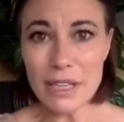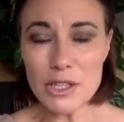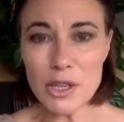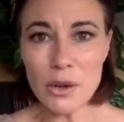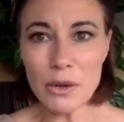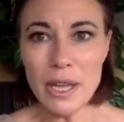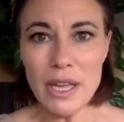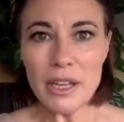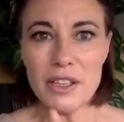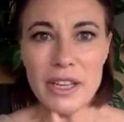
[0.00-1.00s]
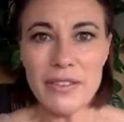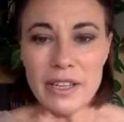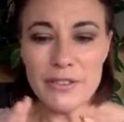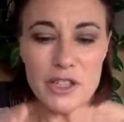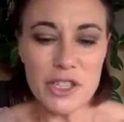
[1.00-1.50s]
So
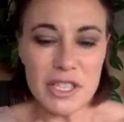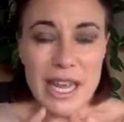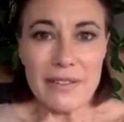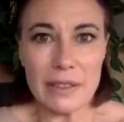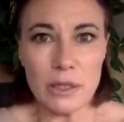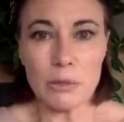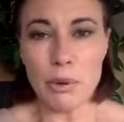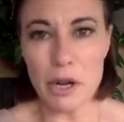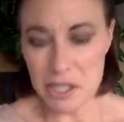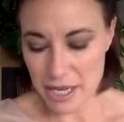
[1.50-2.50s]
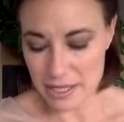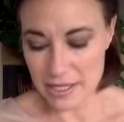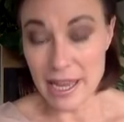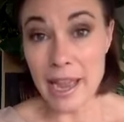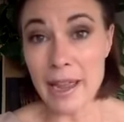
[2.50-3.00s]
even if you just have a little project a
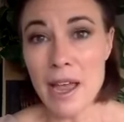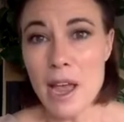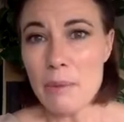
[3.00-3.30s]
day,